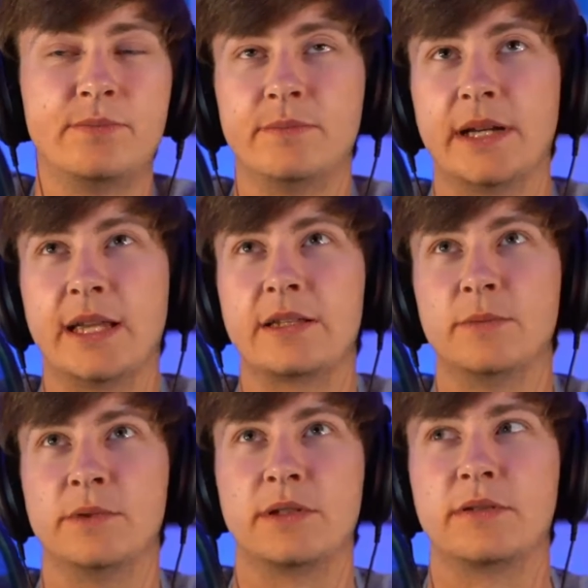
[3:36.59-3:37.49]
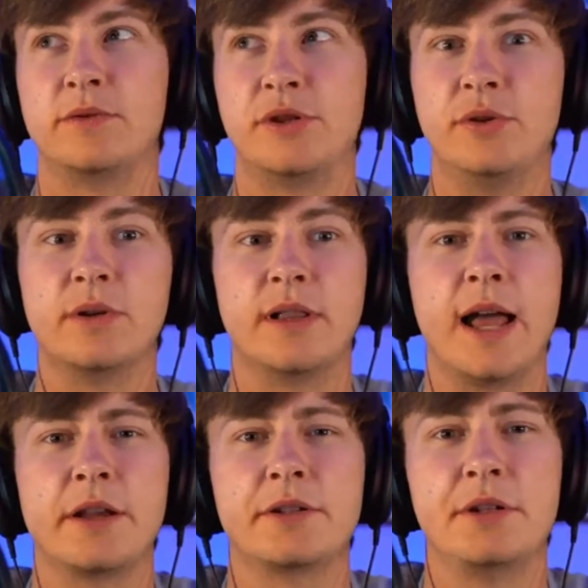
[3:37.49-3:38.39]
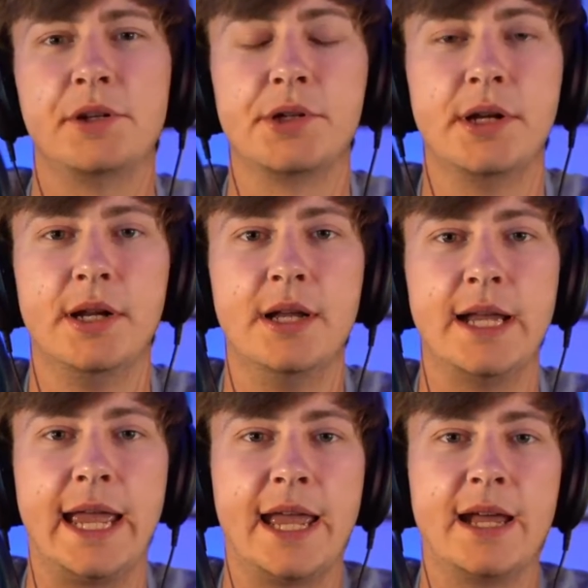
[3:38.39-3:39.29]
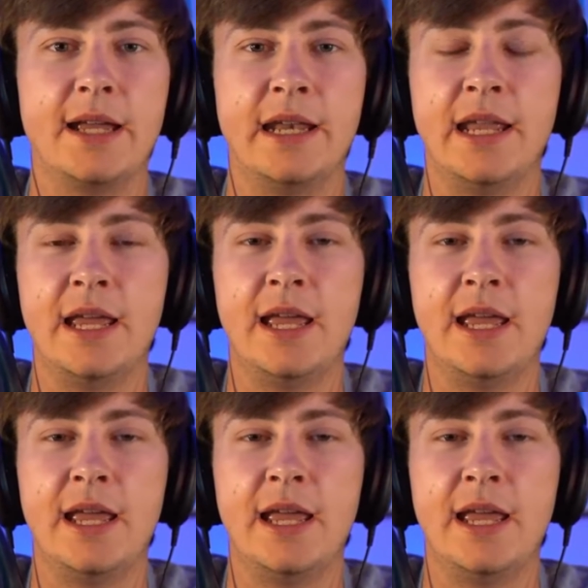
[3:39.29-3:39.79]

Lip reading: I guess it was June of last year, and